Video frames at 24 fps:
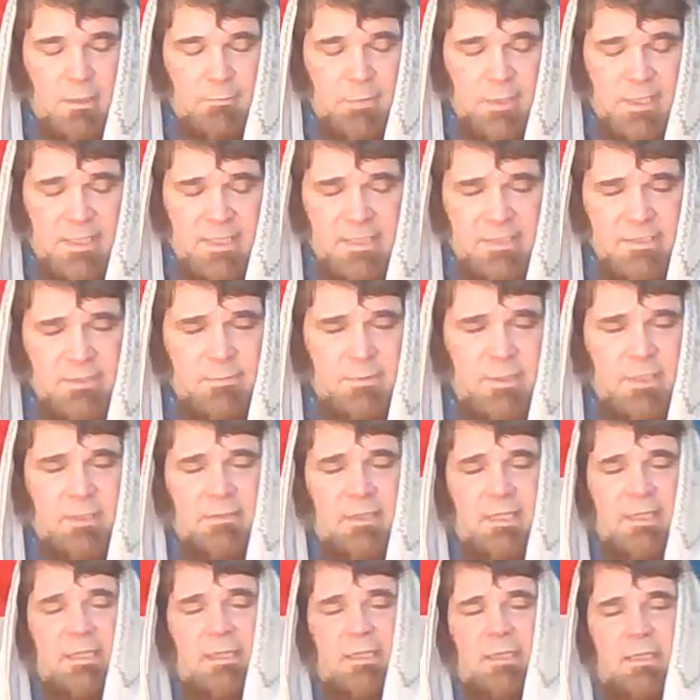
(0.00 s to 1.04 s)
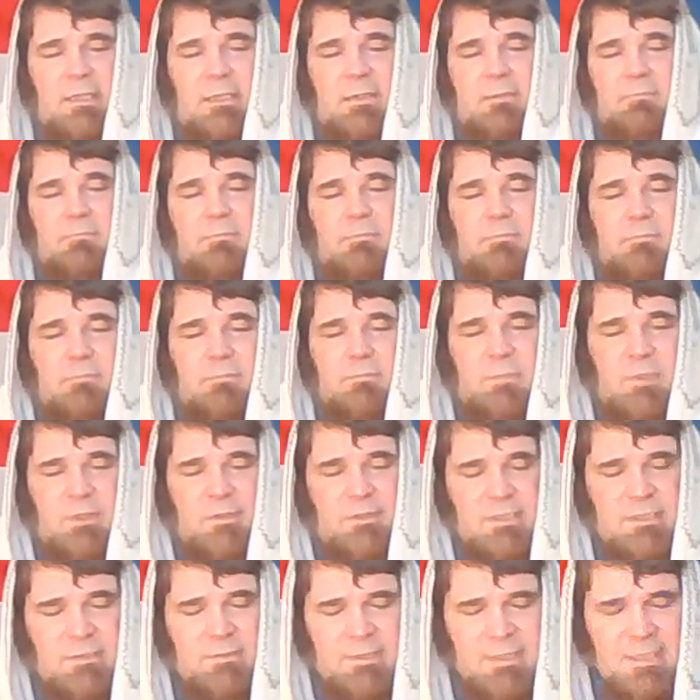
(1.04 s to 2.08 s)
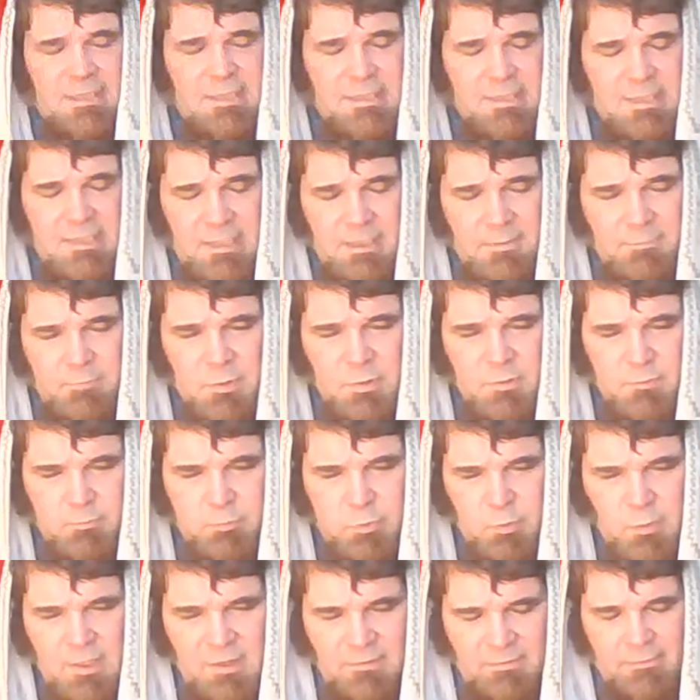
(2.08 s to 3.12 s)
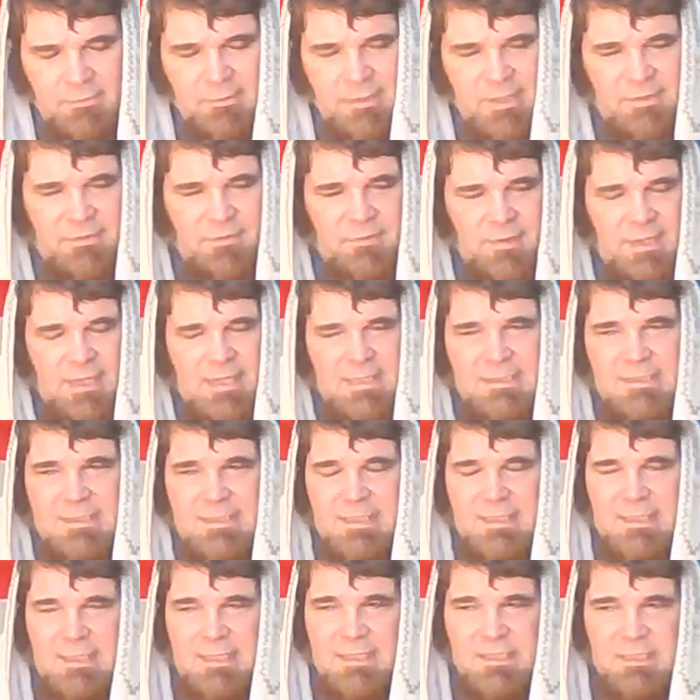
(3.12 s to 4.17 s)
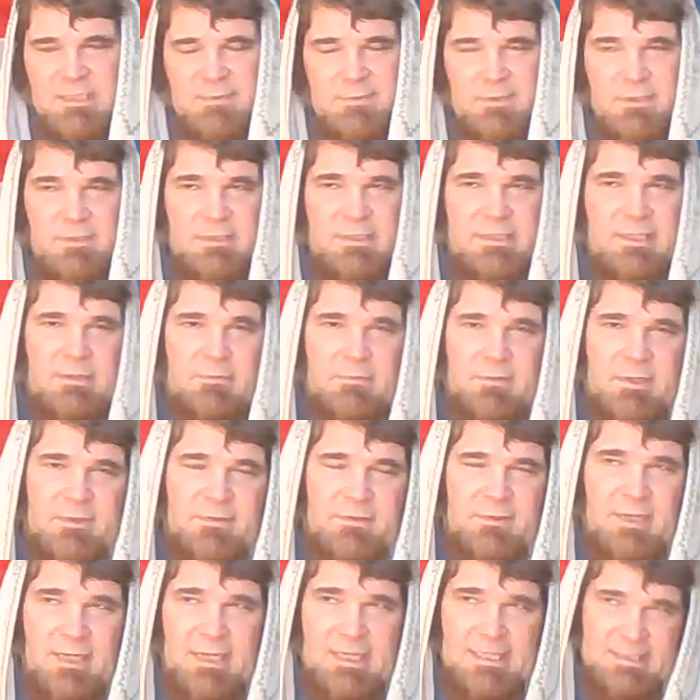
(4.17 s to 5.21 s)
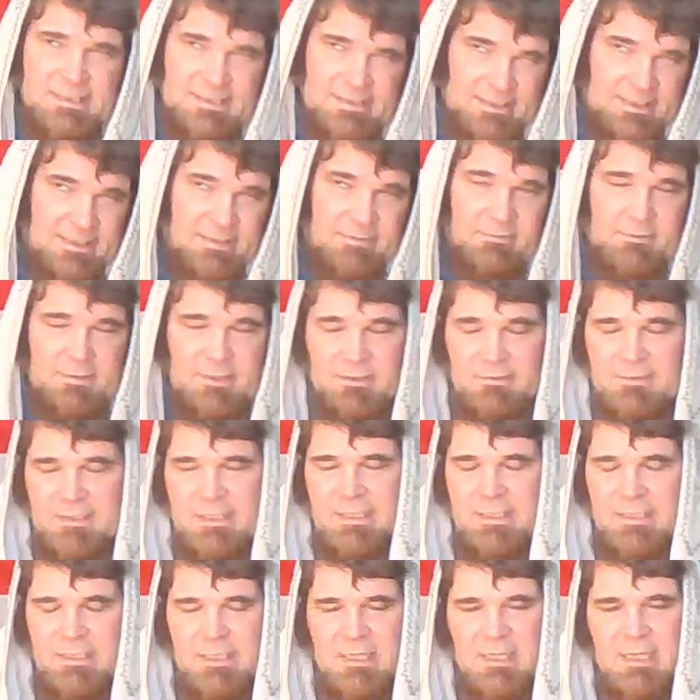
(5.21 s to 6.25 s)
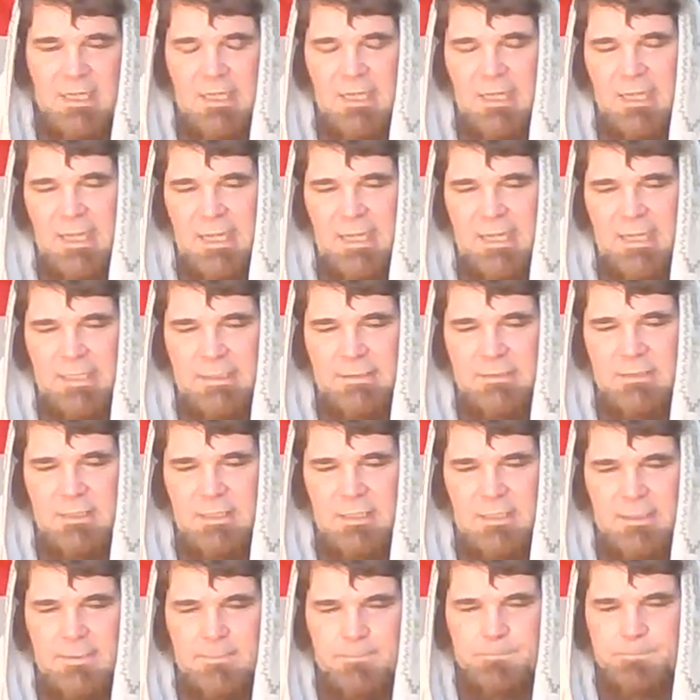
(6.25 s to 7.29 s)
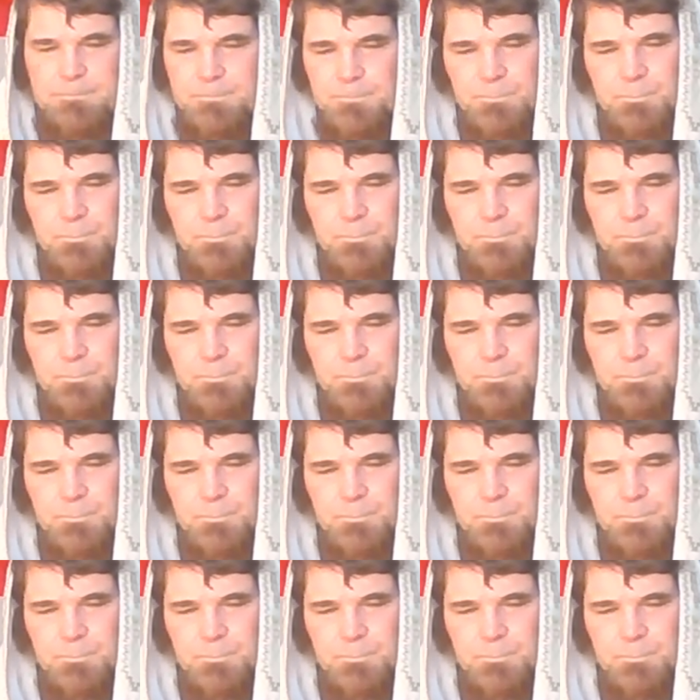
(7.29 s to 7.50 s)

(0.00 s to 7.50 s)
because really, um, there's only a couple brotherly things that Ishmael did with Isaac, really, and um,